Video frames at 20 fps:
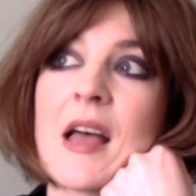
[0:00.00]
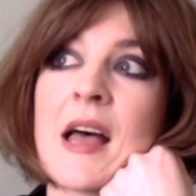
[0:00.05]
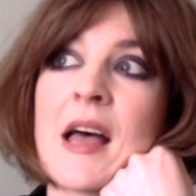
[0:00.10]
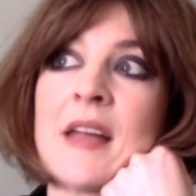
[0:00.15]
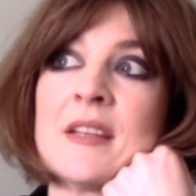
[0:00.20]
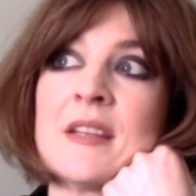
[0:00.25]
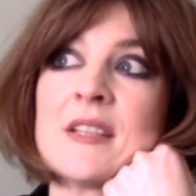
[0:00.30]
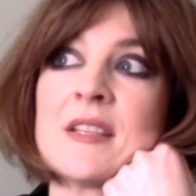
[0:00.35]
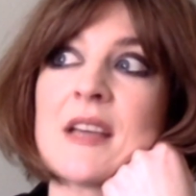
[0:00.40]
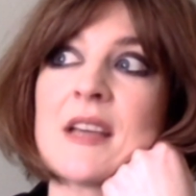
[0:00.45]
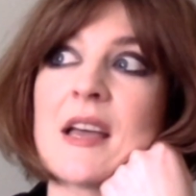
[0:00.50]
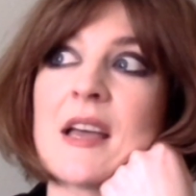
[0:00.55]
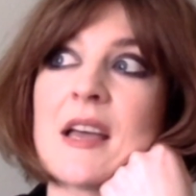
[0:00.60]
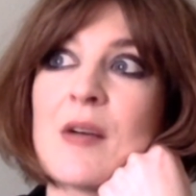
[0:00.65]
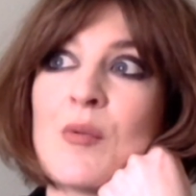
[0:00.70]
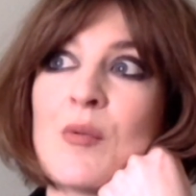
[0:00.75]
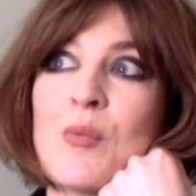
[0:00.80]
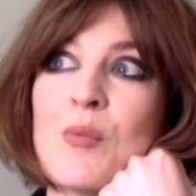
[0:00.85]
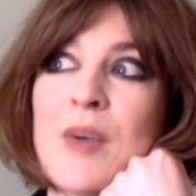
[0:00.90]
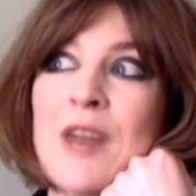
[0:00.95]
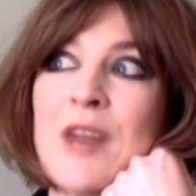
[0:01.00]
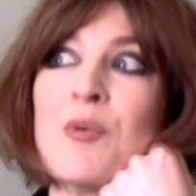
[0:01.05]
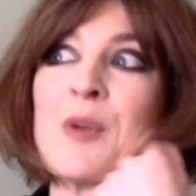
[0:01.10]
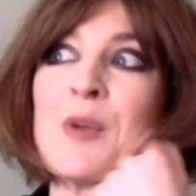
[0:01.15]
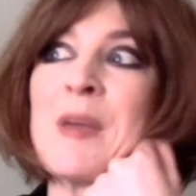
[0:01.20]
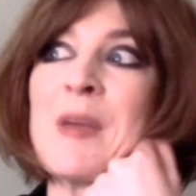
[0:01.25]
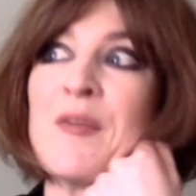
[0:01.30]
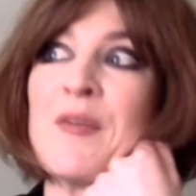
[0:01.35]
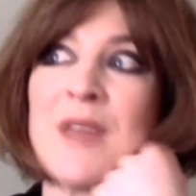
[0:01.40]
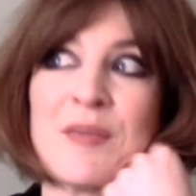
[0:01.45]
kind of
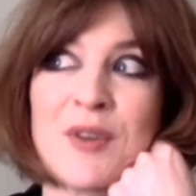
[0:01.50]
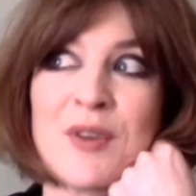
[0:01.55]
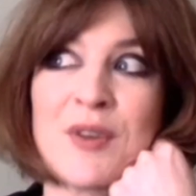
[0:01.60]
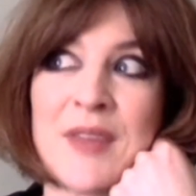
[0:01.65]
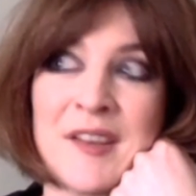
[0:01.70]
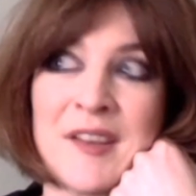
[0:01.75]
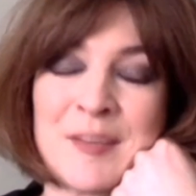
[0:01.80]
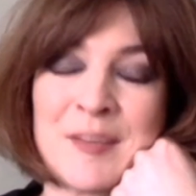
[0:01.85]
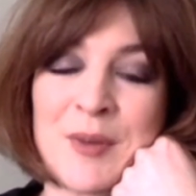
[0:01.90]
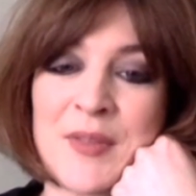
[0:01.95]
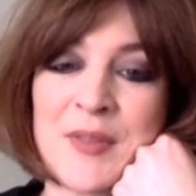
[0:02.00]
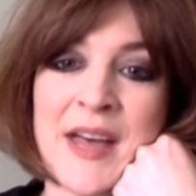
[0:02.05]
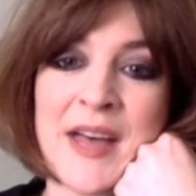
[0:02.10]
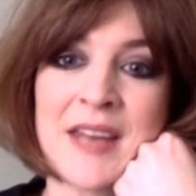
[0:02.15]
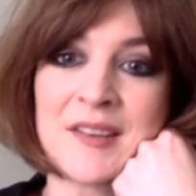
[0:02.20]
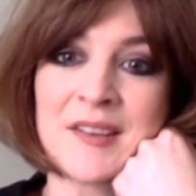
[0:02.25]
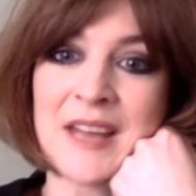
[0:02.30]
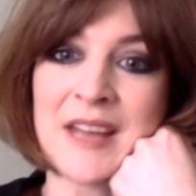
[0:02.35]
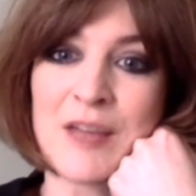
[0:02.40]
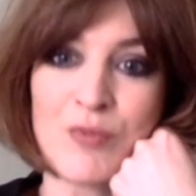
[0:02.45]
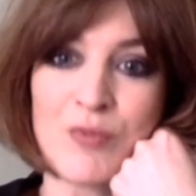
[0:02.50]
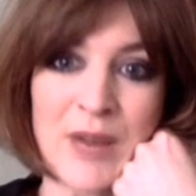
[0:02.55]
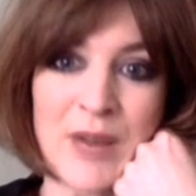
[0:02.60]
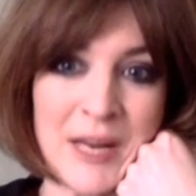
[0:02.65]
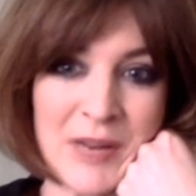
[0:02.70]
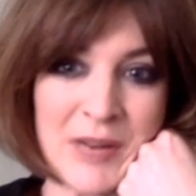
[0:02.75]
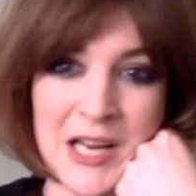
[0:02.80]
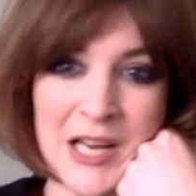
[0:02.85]
one of my favorite things about that is that I really,